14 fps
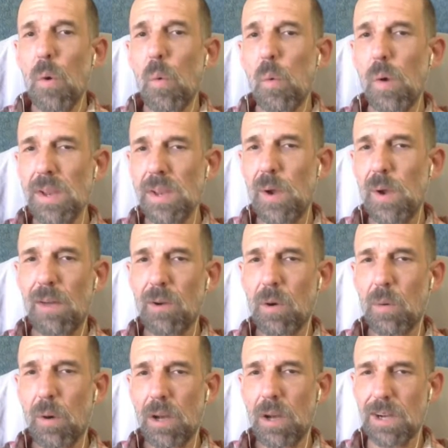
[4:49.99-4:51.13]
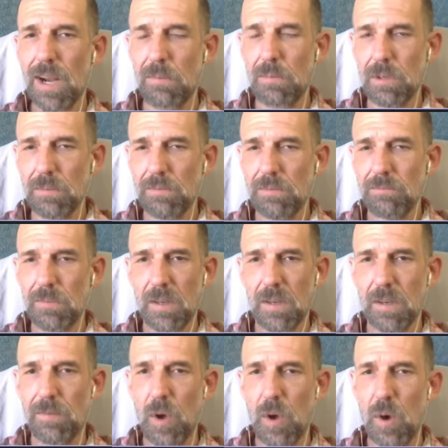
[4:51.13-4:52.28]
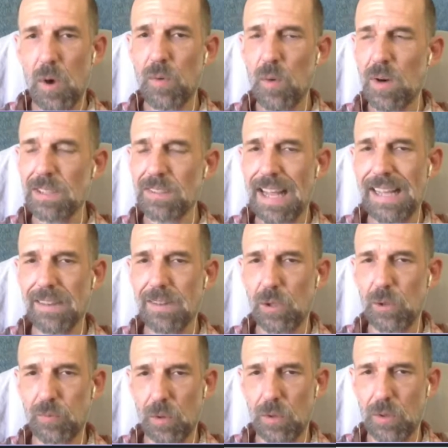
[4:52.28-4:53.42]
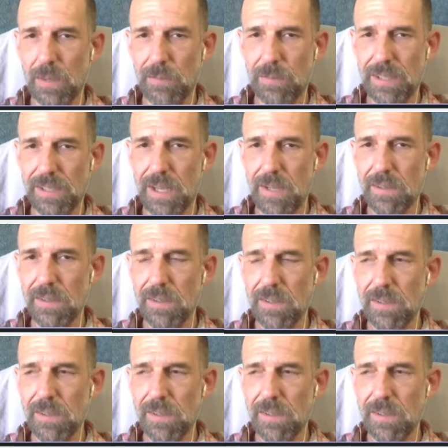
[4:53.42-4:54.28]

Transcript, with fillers: When you have a quadruple of those four and exactly those four types together,